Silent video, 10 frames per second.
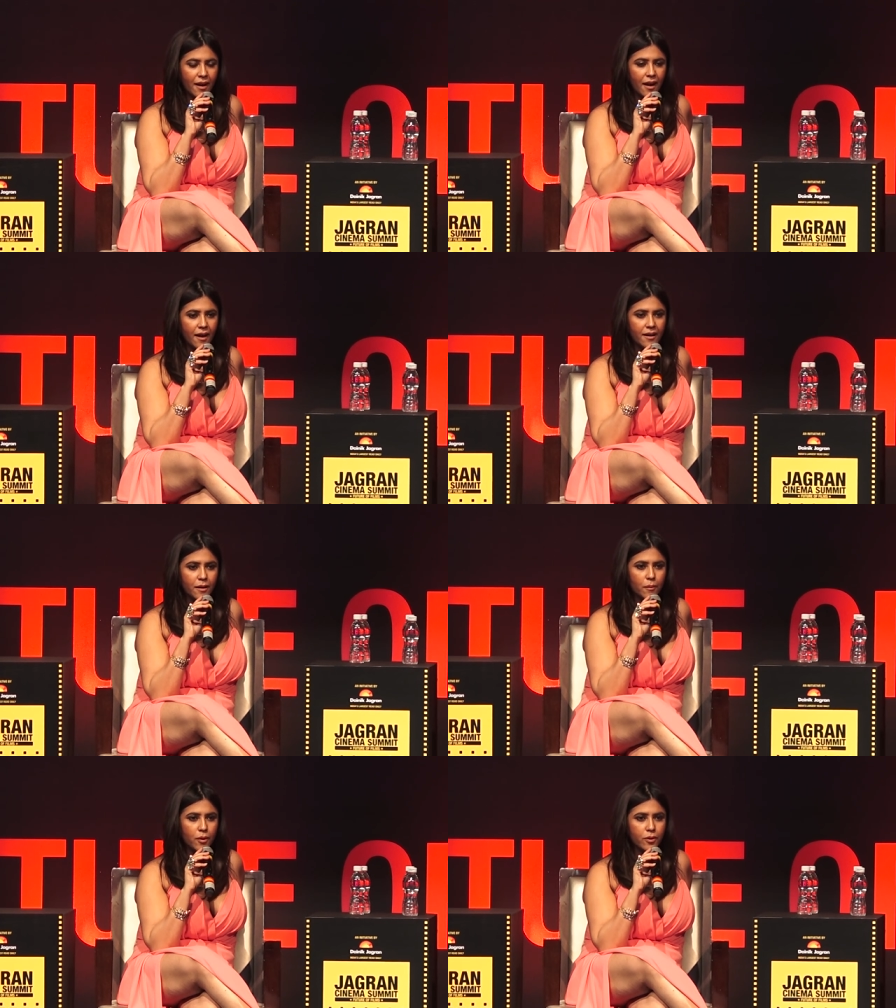I
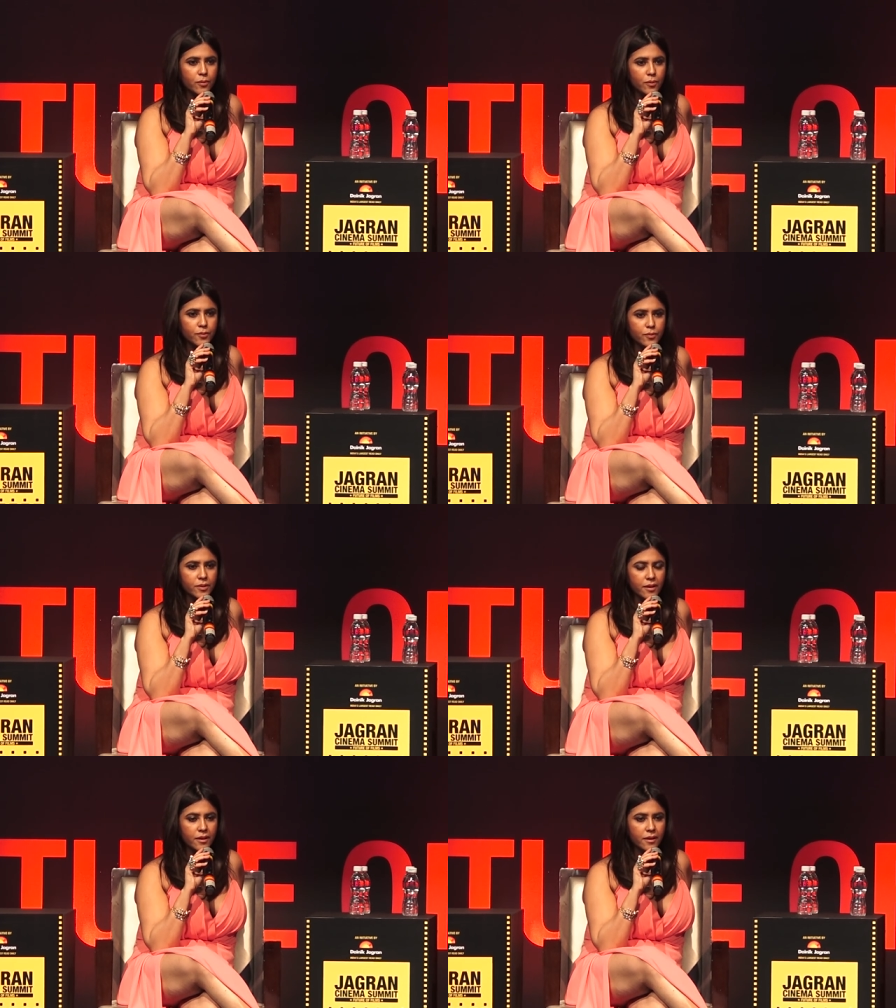didn't want to go through
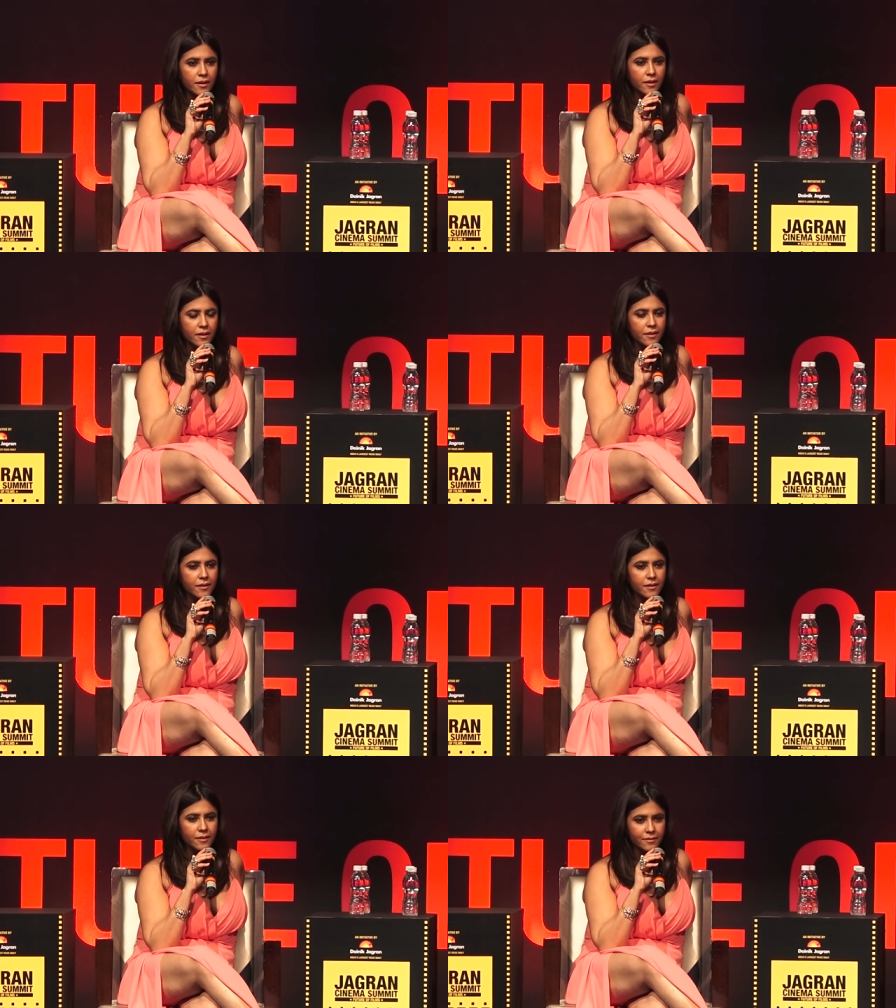the,
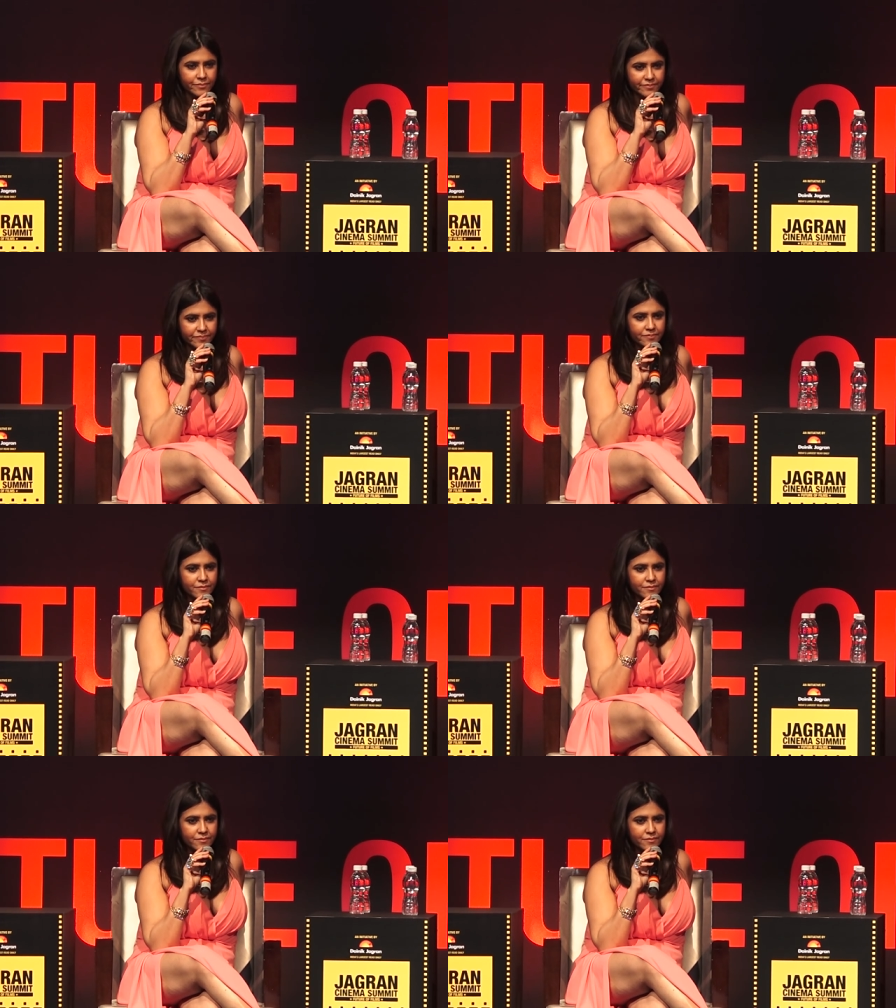um,